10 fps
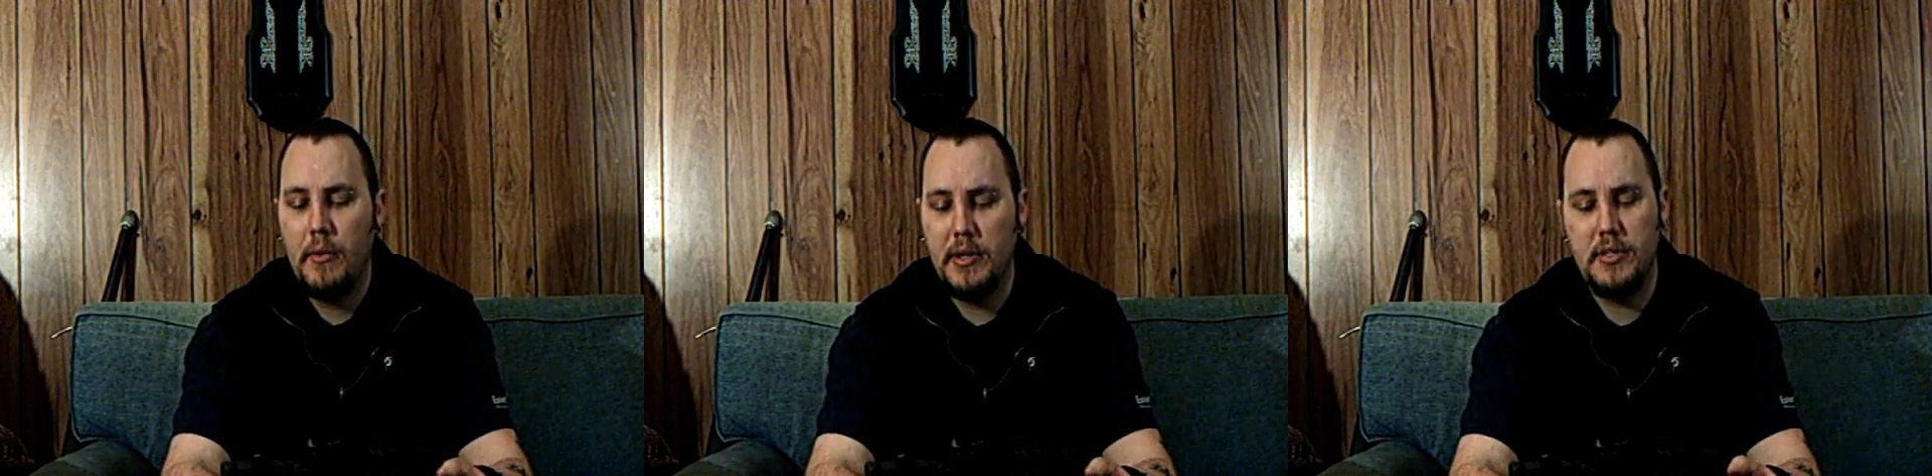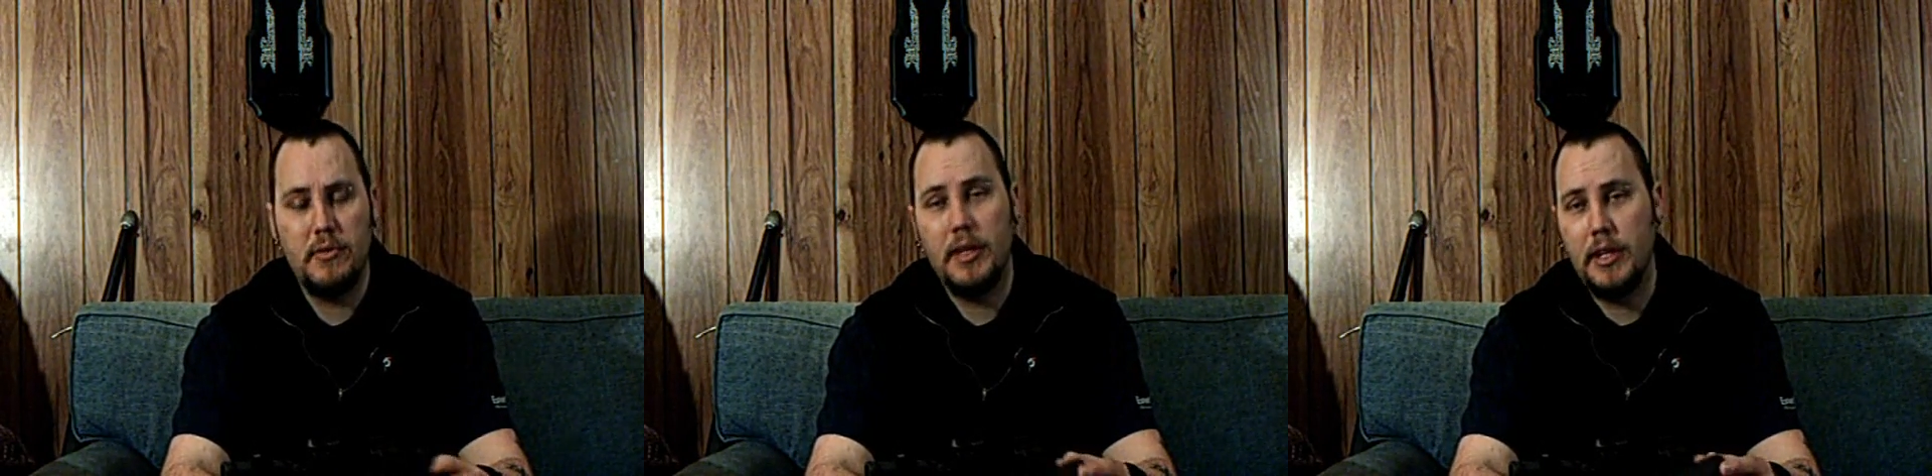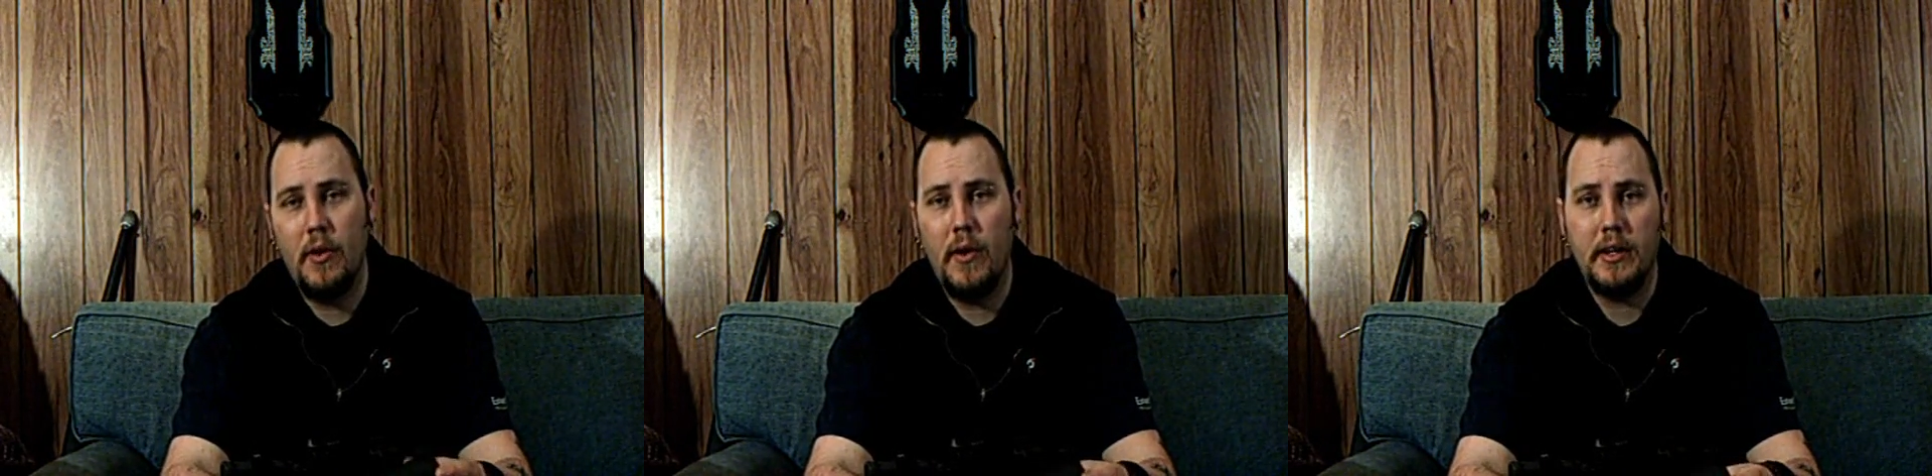which is
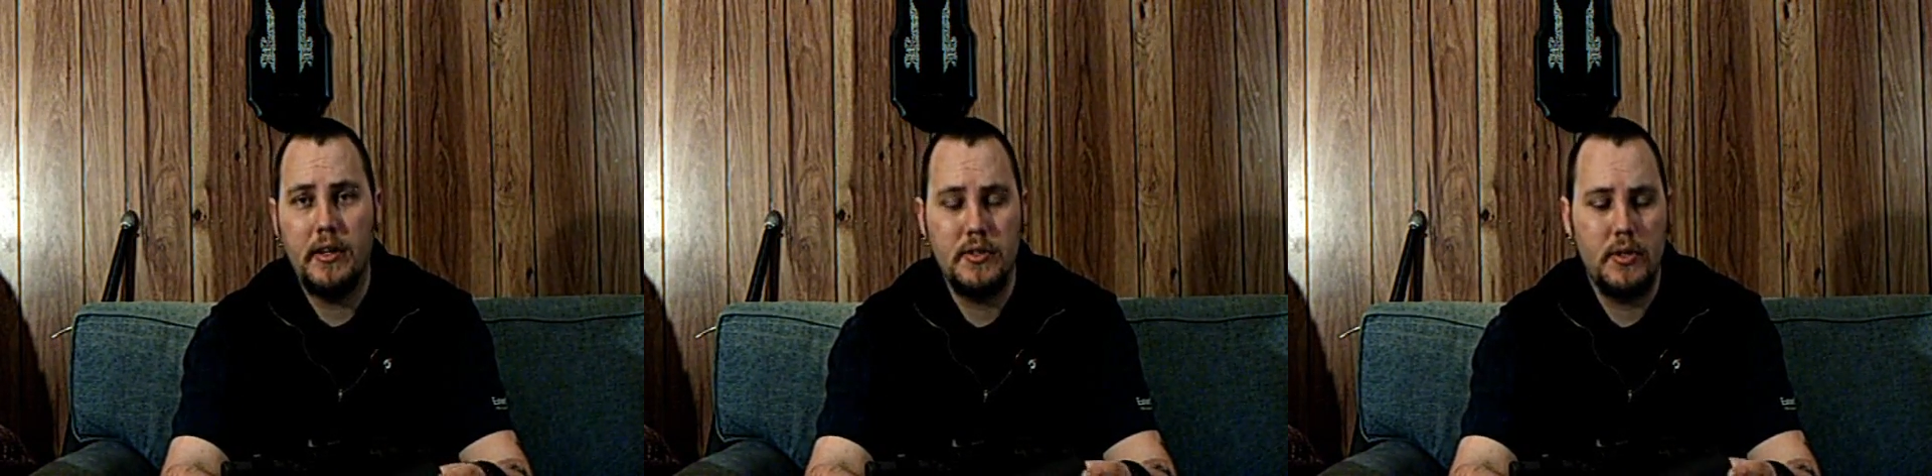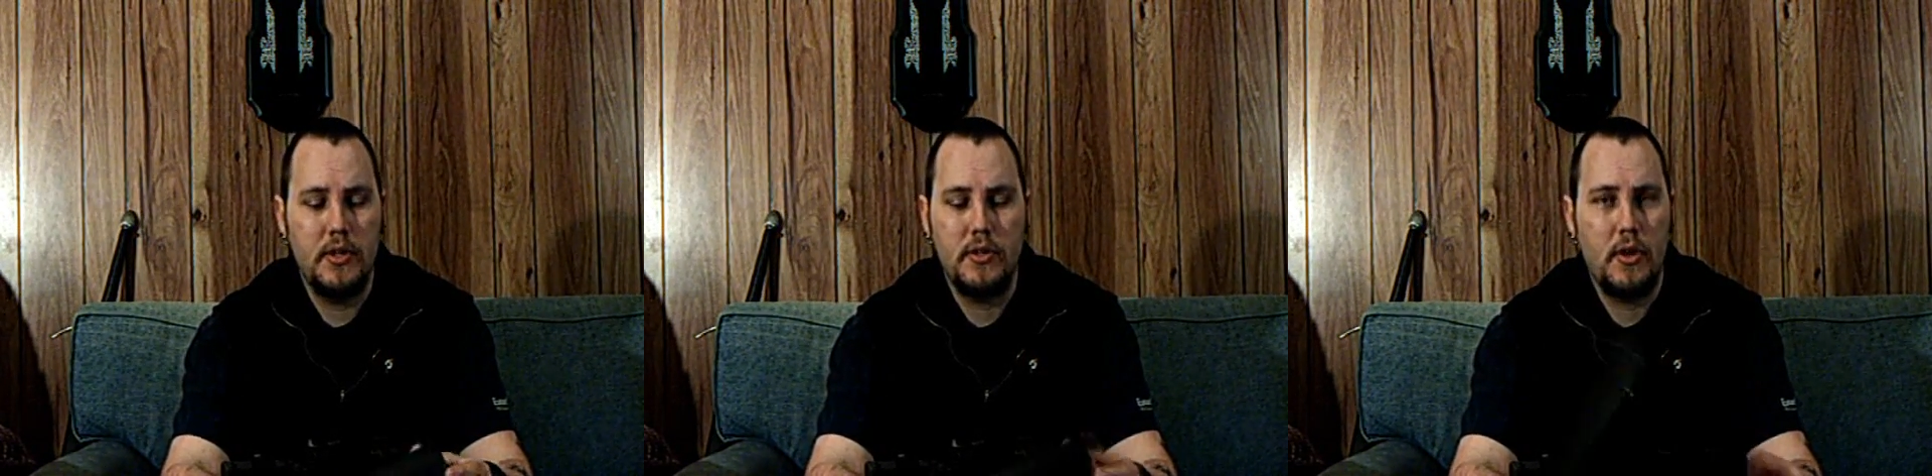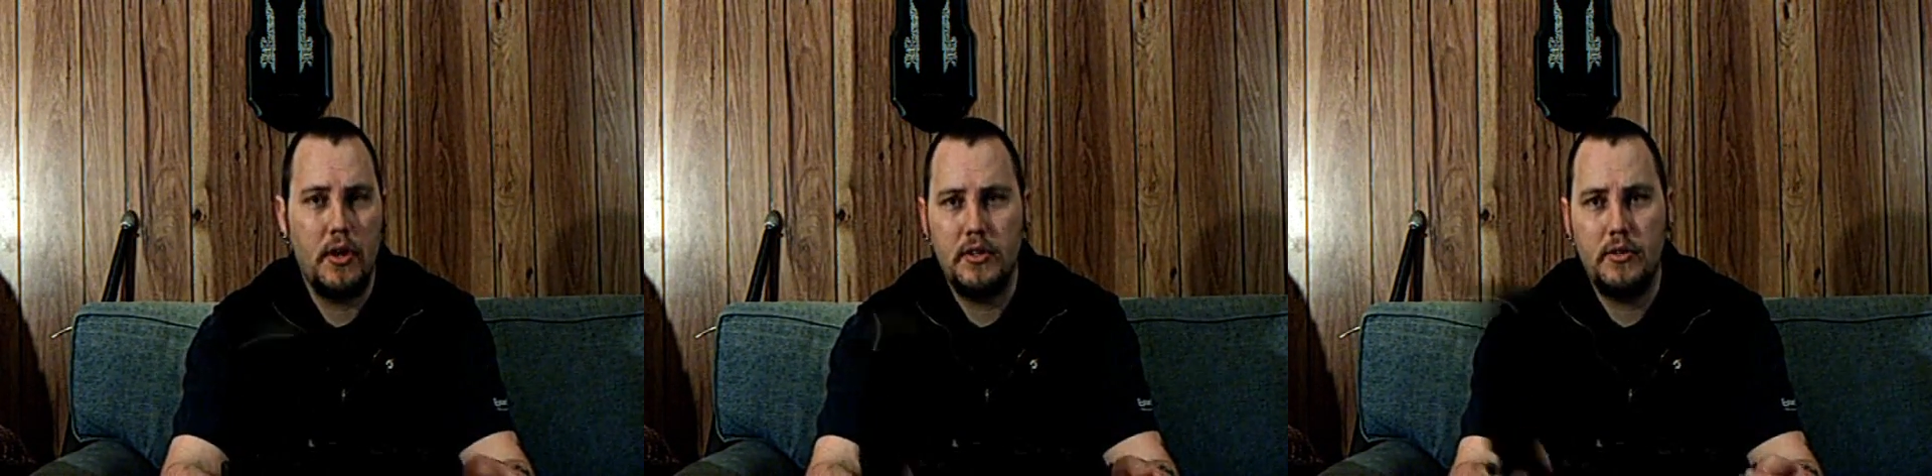really annoying because all your
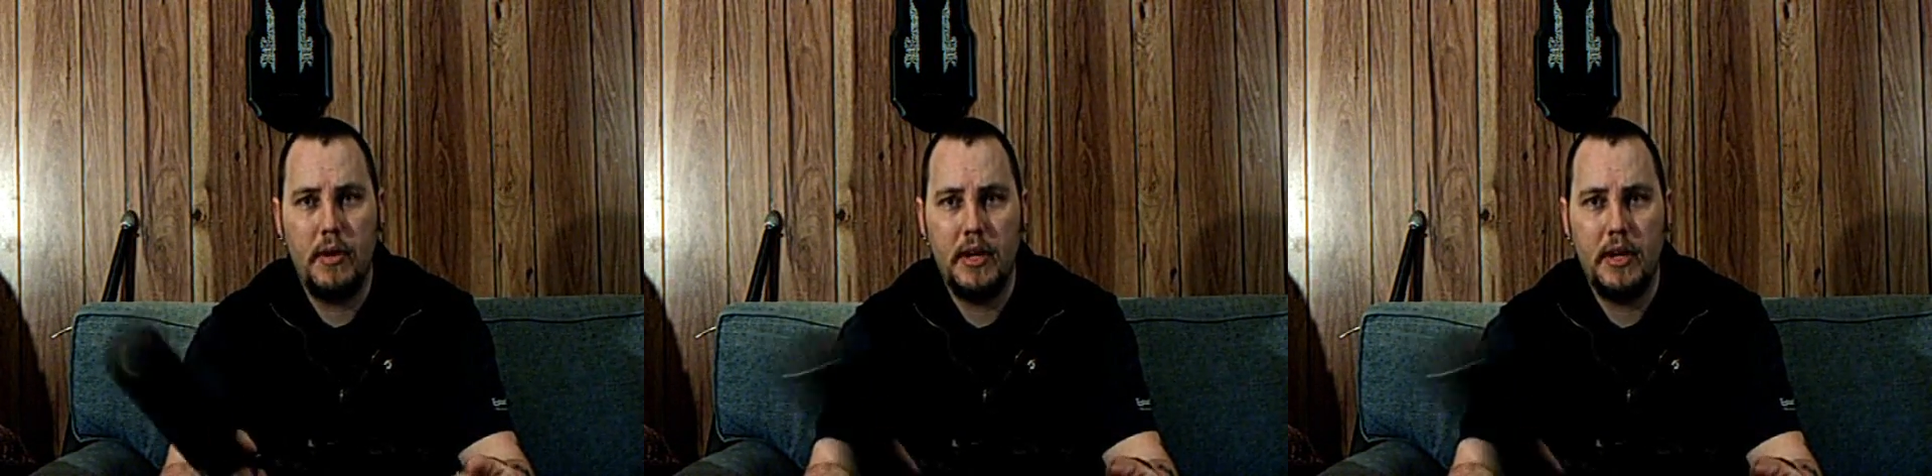dirt and